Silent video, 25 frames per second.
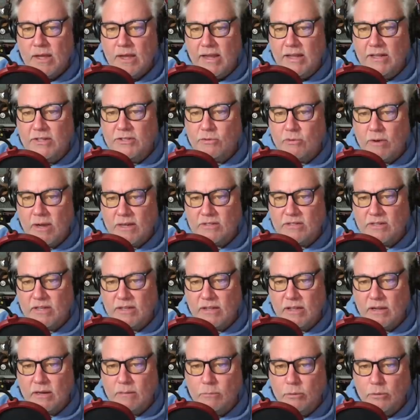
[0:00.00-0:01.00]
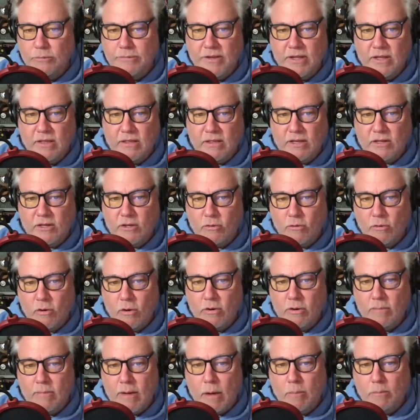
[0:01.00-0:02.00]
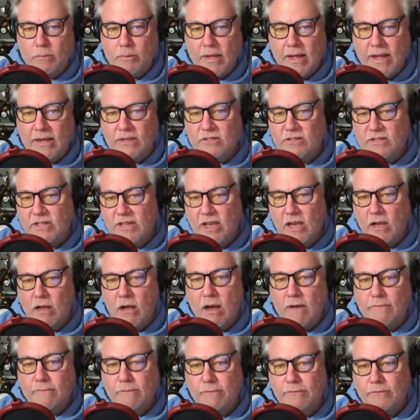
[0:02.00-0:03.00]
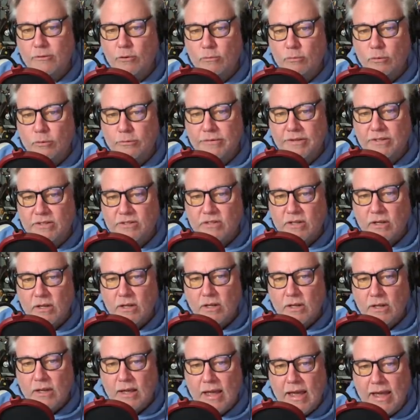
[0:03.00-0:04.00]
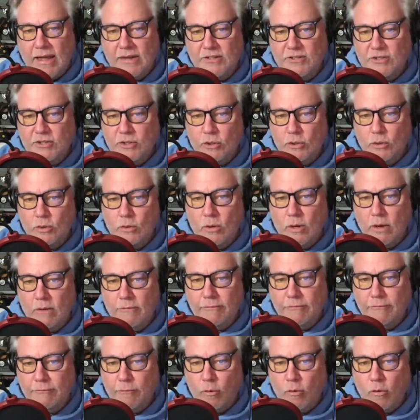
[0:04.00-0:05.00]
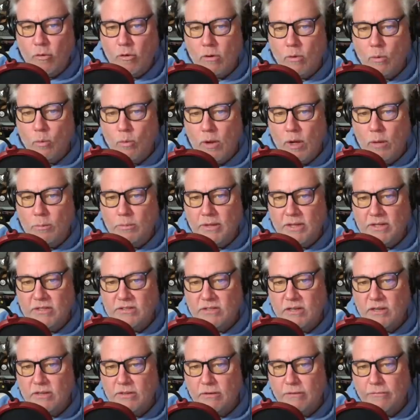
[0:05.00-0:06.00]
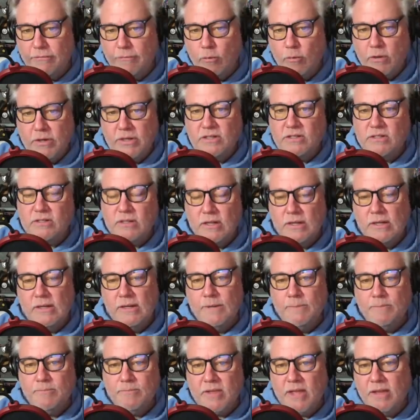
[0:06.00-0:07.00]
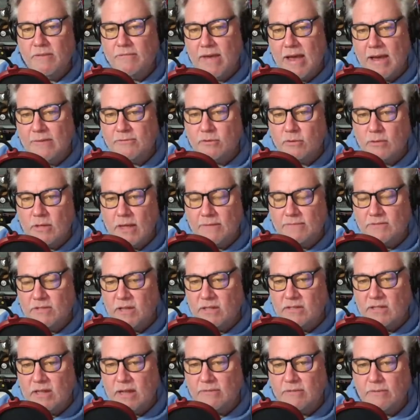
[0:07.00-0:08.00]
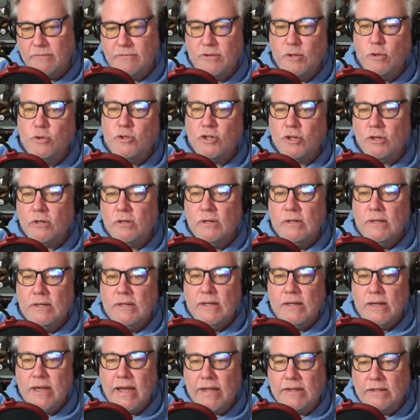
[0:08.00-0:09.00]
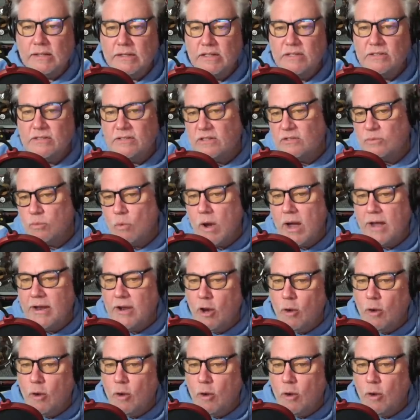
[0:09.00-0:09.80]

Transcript: Interesting that a movie that crowed about plans to kick off a few movies had 2 of 4 well placed into their 40s. If Afterlife does have a future, at least it's wide